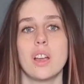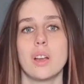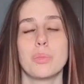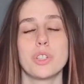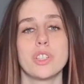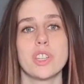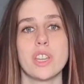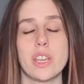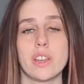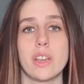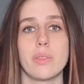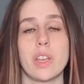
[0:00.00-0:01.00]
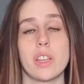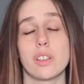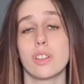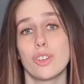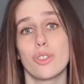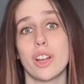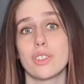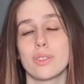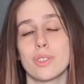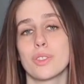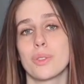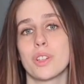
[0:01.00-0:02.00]
appreciative and
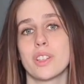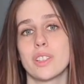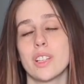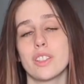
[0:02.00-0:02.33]
congratulatory